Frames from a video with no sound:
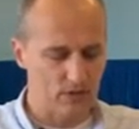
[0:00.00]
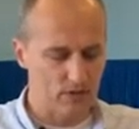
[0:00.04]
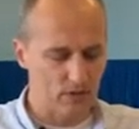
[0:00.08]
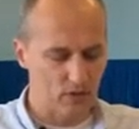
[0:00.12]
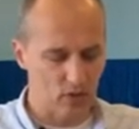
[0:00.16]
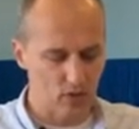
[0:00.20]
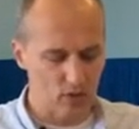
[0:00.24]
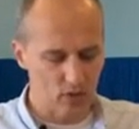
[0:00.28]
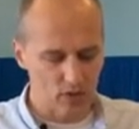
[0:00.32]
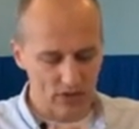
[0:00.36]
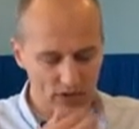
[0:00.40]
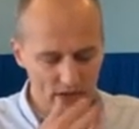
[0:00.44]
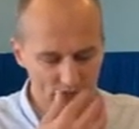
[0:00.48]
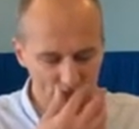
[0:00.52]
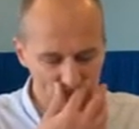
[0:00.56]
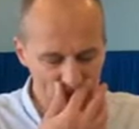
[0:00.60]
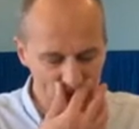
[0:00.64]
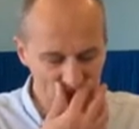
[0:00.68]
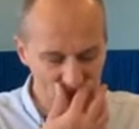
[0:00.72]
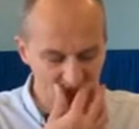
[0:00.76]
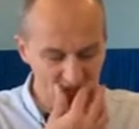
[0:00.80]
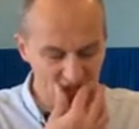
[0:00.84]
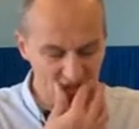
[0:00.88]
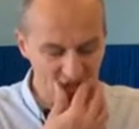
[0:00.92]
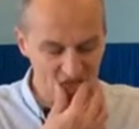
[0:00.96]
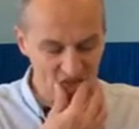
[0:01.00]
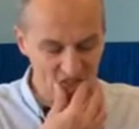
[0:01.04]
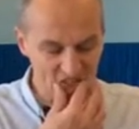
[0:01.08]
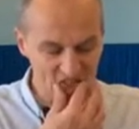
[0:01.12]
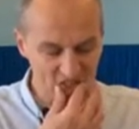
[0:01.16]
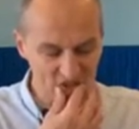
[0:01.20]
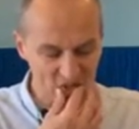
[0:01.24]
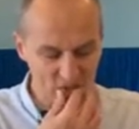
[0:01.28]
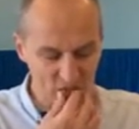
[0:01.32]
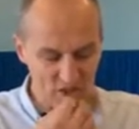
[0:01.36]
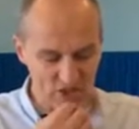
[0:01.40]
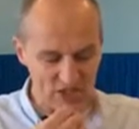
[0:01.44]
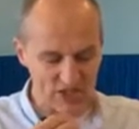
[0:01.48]
All their service
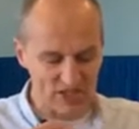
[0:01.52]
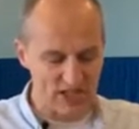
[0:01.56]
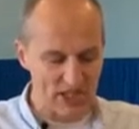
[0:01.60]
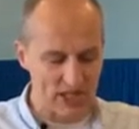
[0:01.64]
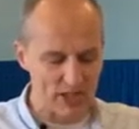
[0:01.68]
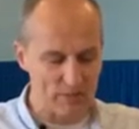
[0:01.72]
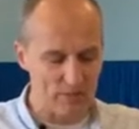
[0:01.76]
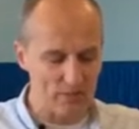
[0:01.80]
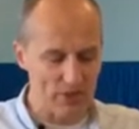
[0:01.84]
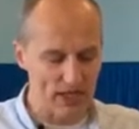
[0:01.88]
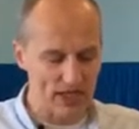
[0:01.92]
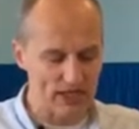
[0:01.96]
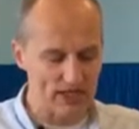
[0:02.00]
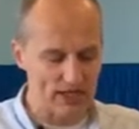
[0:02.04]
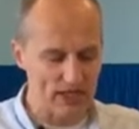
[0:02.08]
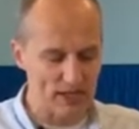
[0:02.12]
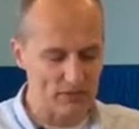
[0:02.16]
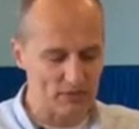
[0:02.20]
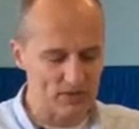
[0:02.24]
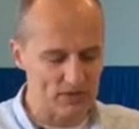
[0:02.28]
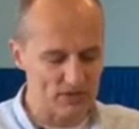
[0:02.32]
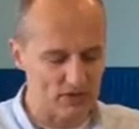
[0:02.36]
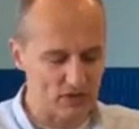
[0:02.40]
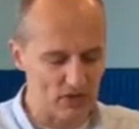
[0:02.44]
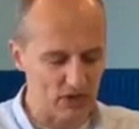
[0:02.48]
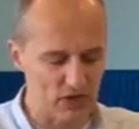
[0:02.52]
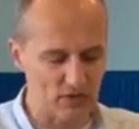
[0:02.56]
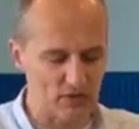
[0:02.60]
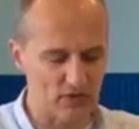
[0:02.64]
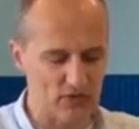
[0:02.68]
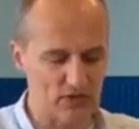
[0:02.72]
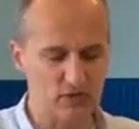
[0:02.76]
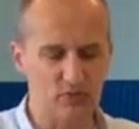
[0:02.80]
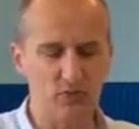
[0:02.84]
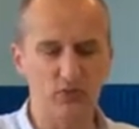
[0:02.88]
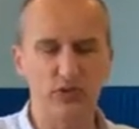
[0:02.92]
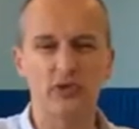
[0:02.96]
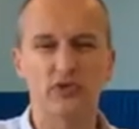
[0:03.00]
in which they made them serve
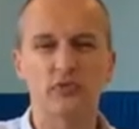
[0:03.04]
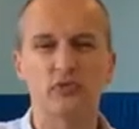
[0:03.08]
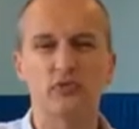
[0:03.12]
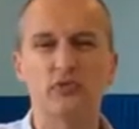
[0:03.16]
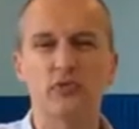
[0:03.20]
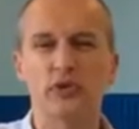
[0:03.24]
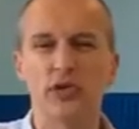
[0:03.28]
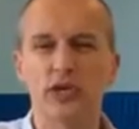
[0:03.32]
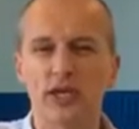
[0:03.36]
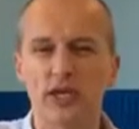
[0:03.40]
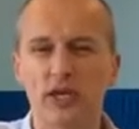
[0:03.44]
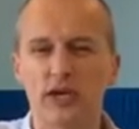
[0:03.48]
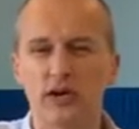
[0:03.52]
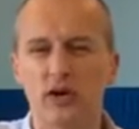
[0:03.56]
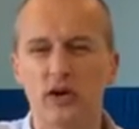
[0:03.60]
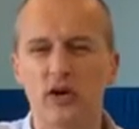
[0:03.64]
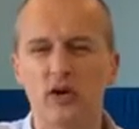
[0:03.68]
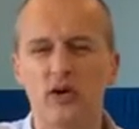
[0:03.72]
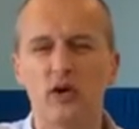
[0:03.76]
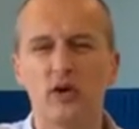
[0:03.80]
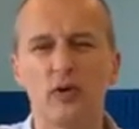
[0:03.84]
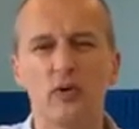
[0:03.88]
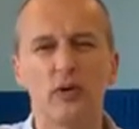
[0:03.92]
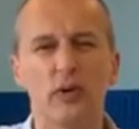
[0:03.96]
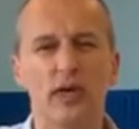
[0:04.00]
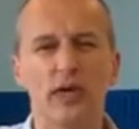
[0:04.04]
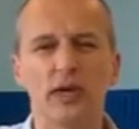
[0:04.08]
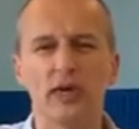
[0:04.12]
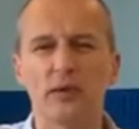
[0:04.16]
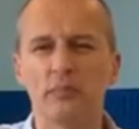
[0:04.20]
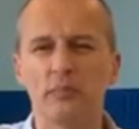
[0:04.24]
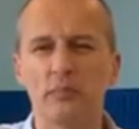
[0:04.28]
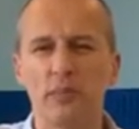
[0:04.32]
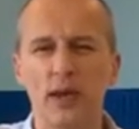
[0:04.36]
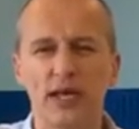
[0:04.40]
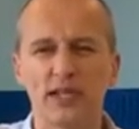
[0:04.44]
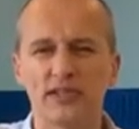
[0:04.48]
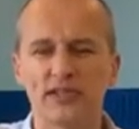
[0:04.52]
was with rigor. Oh, we
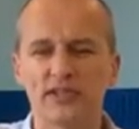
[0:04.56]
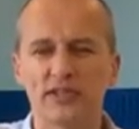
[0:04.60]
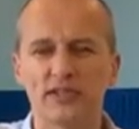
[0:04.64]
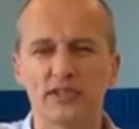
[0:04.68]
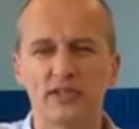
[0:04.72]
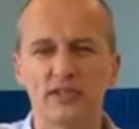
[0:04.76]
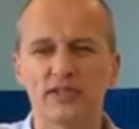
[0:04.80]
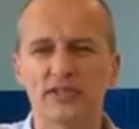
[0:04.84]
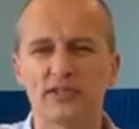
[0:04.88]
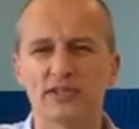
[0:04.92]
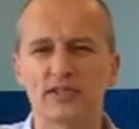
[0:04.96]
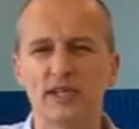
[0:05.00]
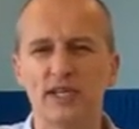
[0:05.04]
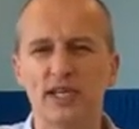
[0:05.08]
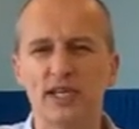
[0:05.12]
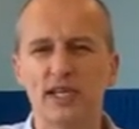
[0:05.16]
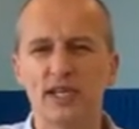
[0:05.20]
imagine this